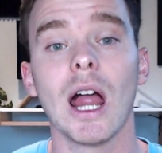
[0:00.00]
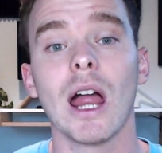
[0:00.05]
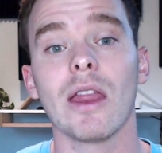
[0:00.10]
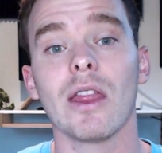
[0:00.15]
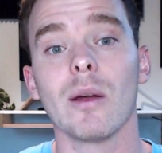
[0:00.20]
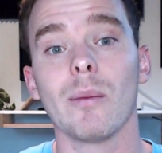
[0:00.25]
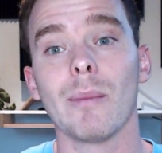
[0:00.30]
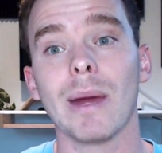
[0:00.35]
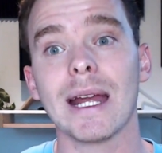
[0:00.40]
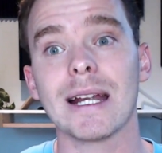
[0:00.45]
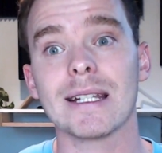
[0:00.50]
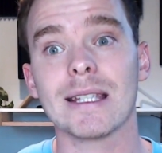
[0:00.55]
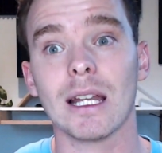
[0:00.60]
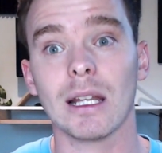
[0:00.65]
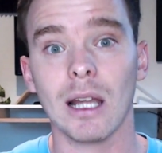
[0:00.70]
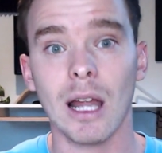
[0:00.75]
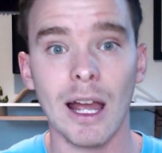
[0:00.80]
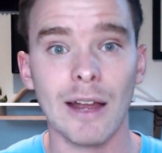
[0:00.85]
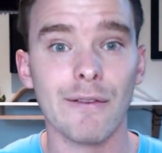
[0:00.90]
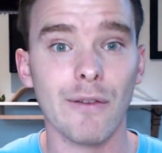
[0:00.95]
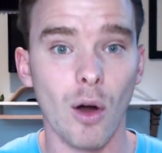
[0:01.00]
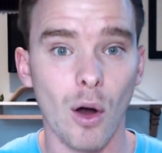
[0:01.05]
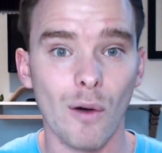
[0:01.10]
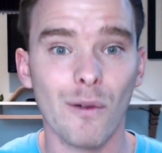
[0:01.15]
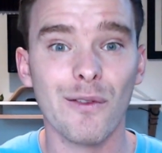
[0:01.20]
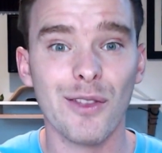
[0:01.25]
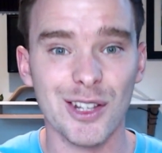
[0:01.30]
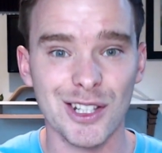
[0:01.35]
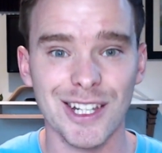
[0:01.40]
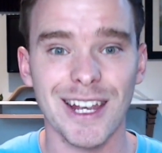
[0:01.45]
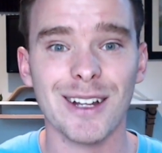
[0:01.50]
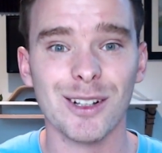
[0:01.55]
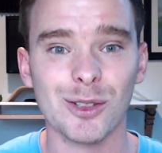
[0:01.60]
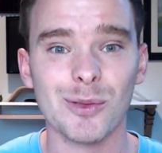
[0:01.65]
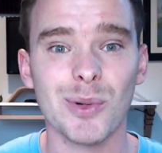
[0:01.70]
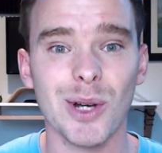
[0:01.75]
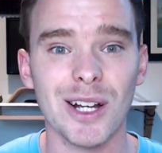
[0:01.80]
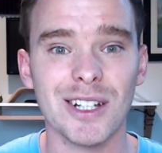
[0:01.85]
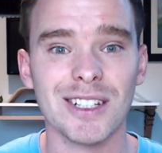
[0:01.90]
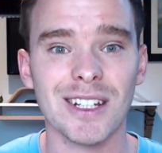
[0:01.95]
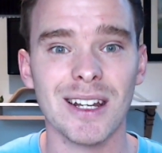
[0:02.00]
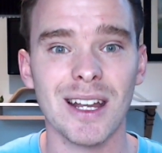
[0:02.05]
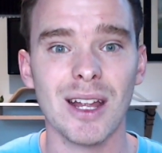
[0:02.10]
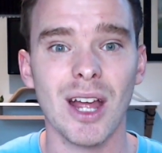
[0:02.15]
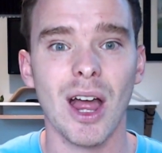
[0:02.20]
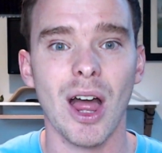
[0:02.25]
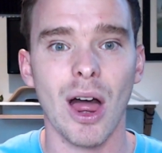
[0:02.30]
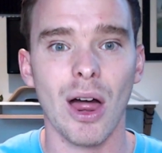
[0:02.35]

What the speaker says: that makes the life of the salesperson